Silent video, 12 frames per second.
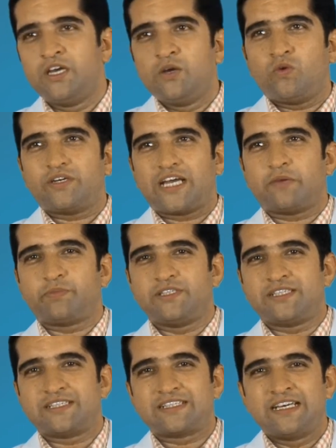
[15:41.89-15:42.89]
what
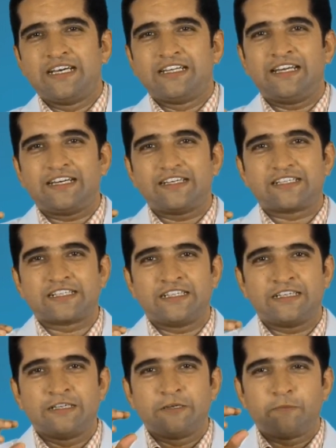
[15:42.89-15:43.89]
happens is there is a
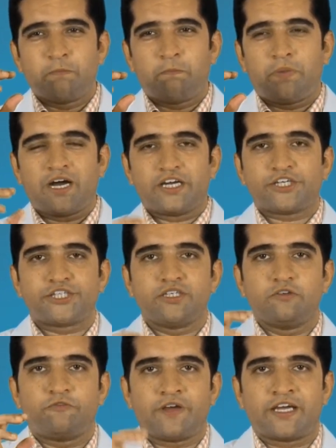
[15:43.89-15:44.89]
partial
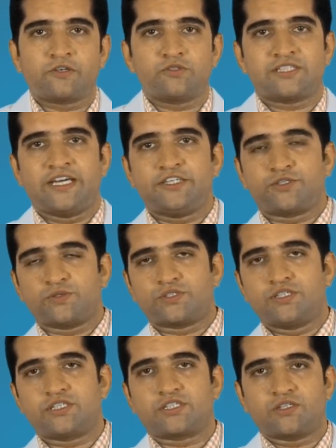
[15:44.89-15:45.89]

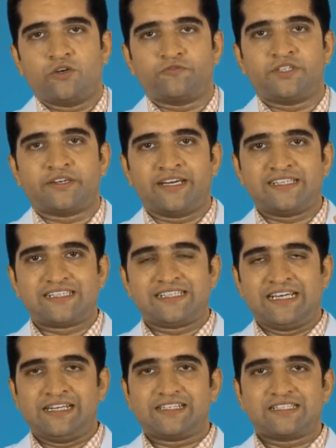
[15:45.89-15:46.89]
phagocytosis of the red
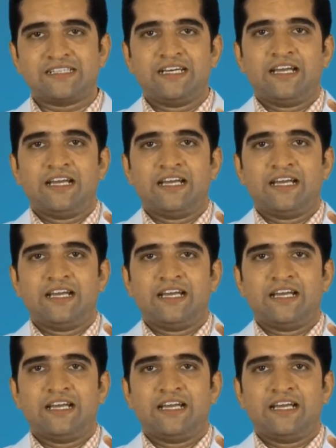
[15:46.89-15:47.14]
cells,